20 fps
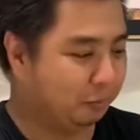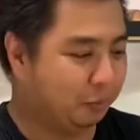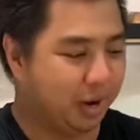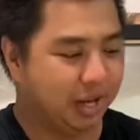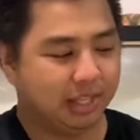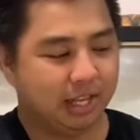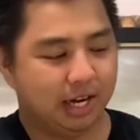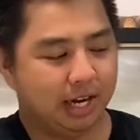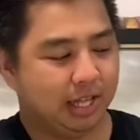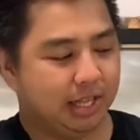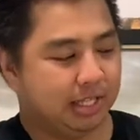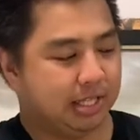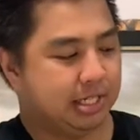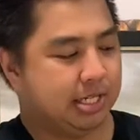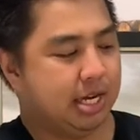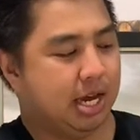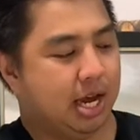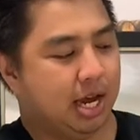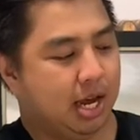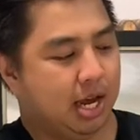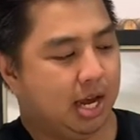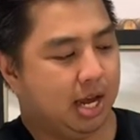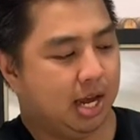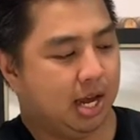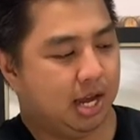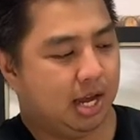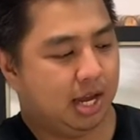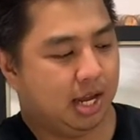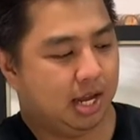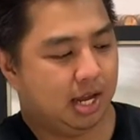pwede rin sa,
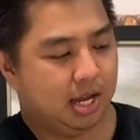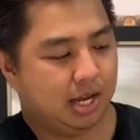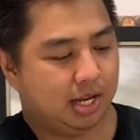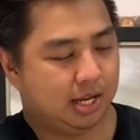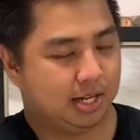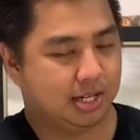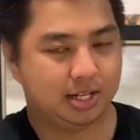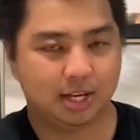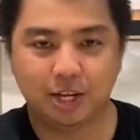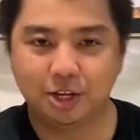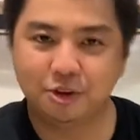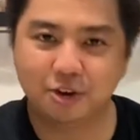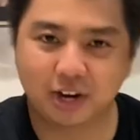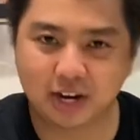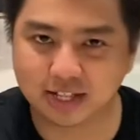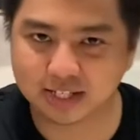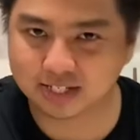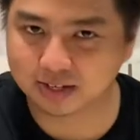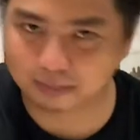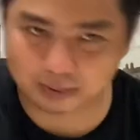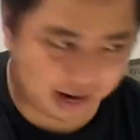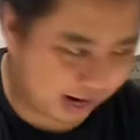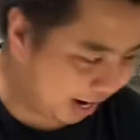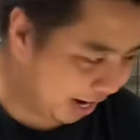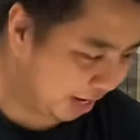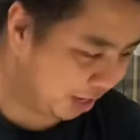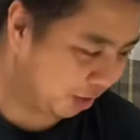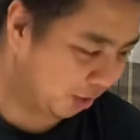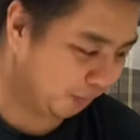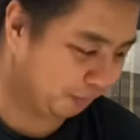sa inyo rin, sa
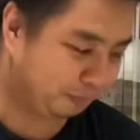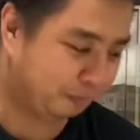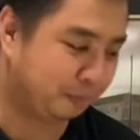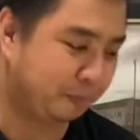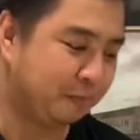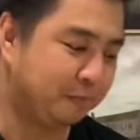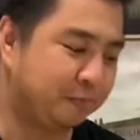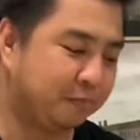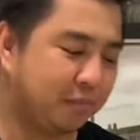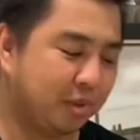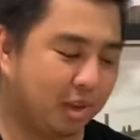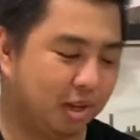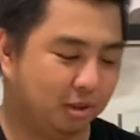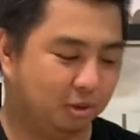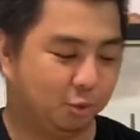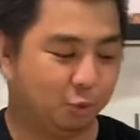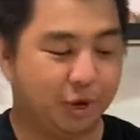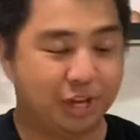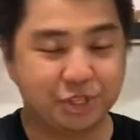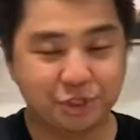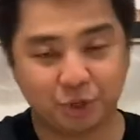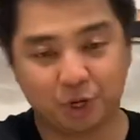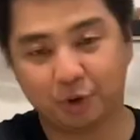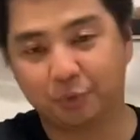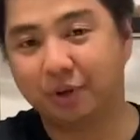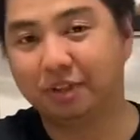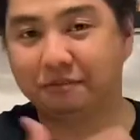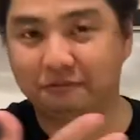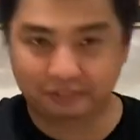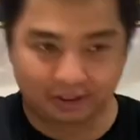bahay, to enjoy
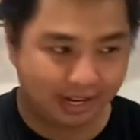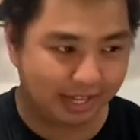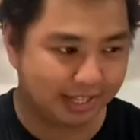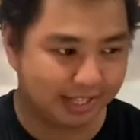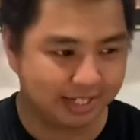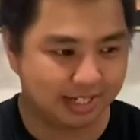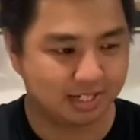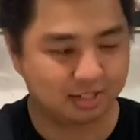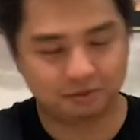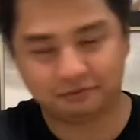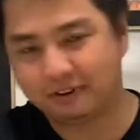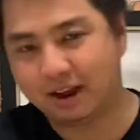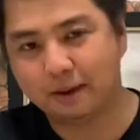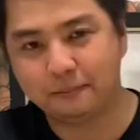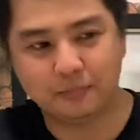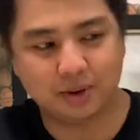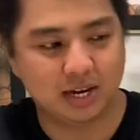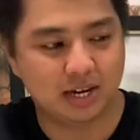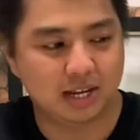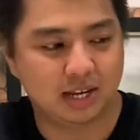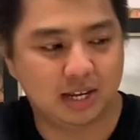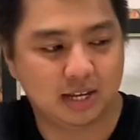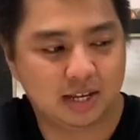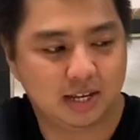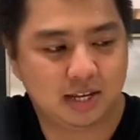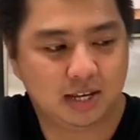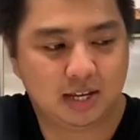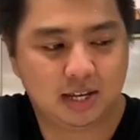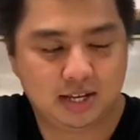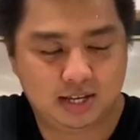with friends, family,
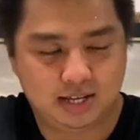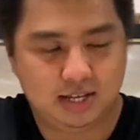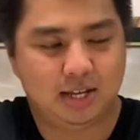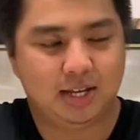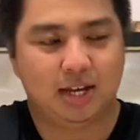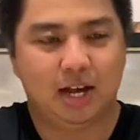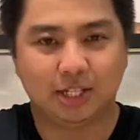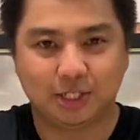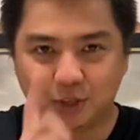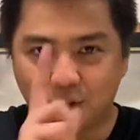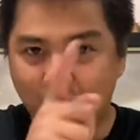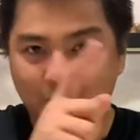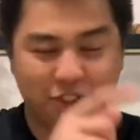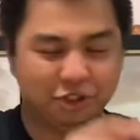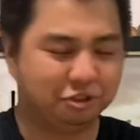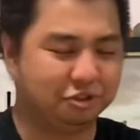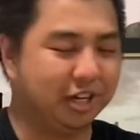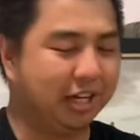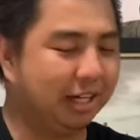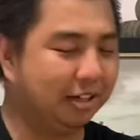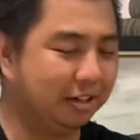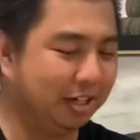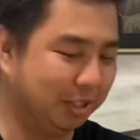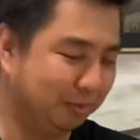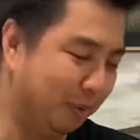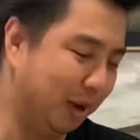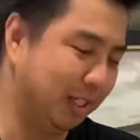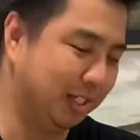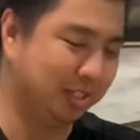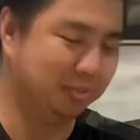as long as you drink it
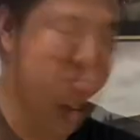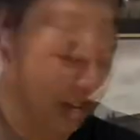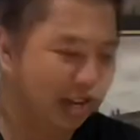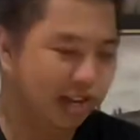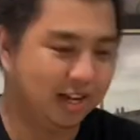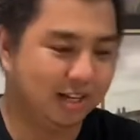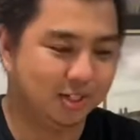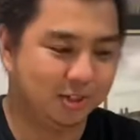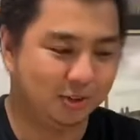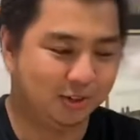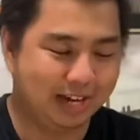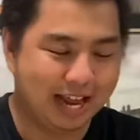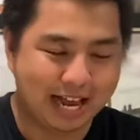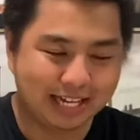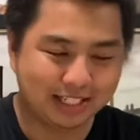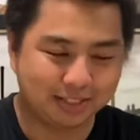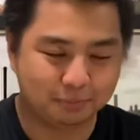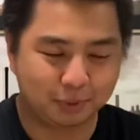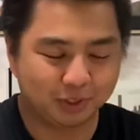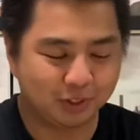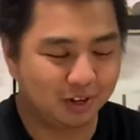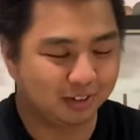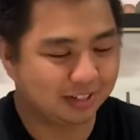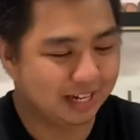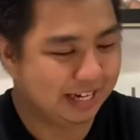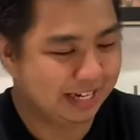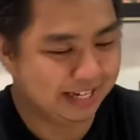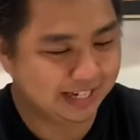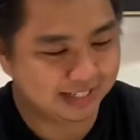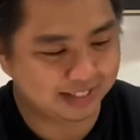responsibly. So last but not the
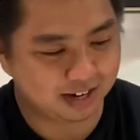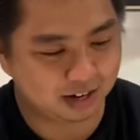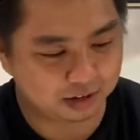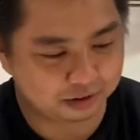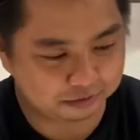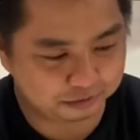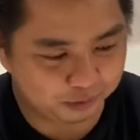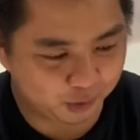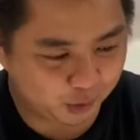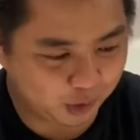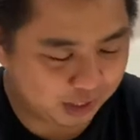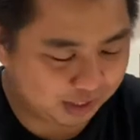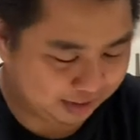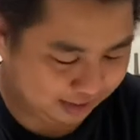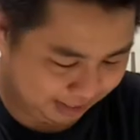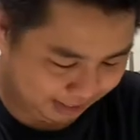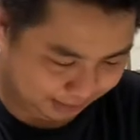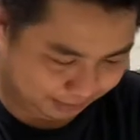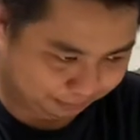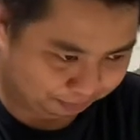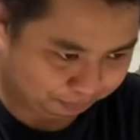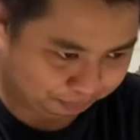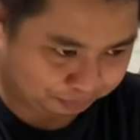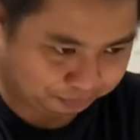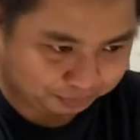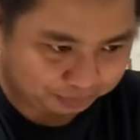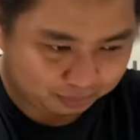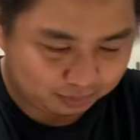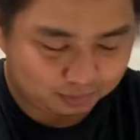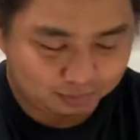least, our fourth
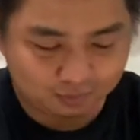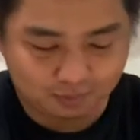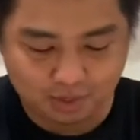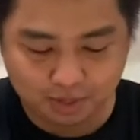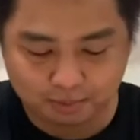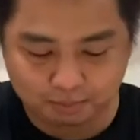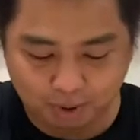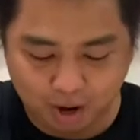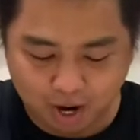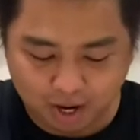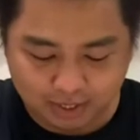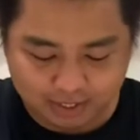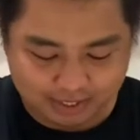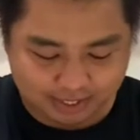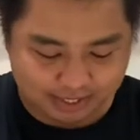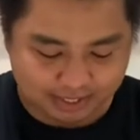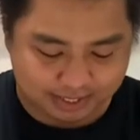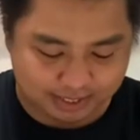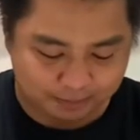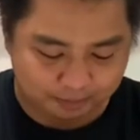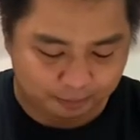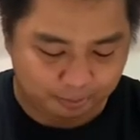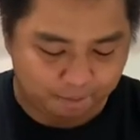box